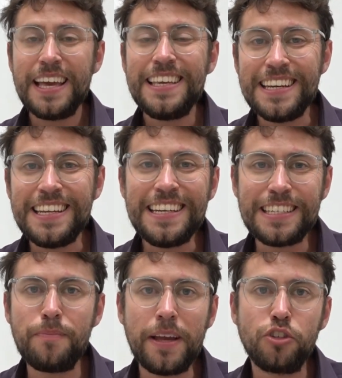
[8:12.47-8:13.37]
you need
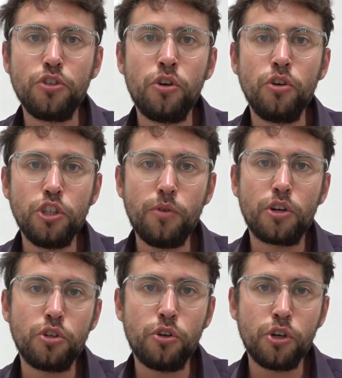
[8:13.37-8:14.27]
to make sure you
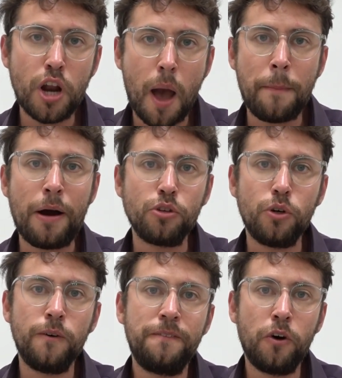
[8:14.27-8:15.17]
are talking about
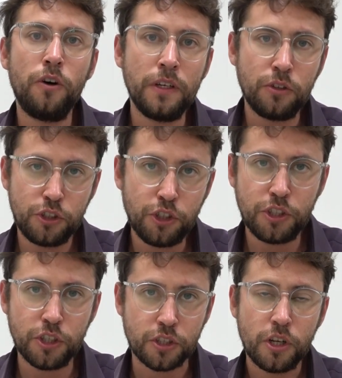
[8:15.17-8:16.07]
authorial
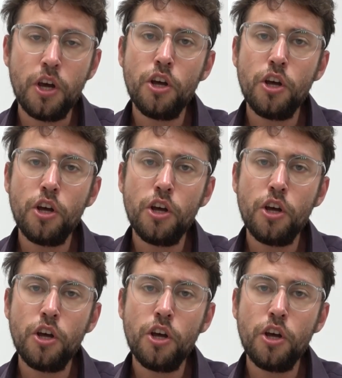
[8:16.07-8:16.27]
choices.